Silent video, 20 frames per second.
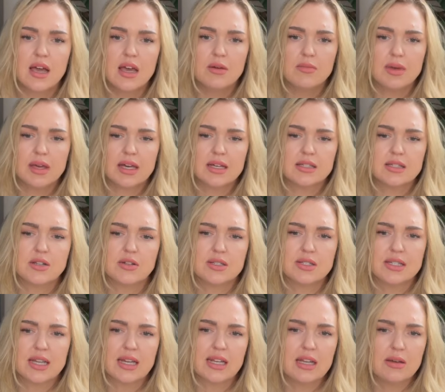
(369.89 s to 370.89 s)
because you're
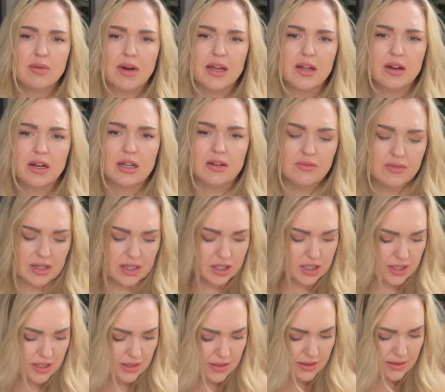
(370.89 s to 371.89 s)
standing by your
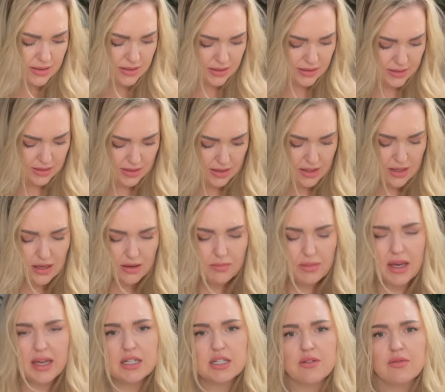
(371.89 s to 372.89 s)
convictions,
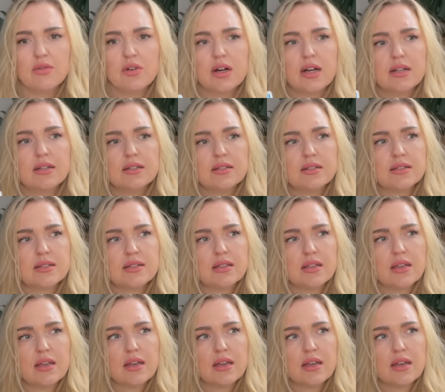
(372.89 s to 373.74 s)
Page of Wands.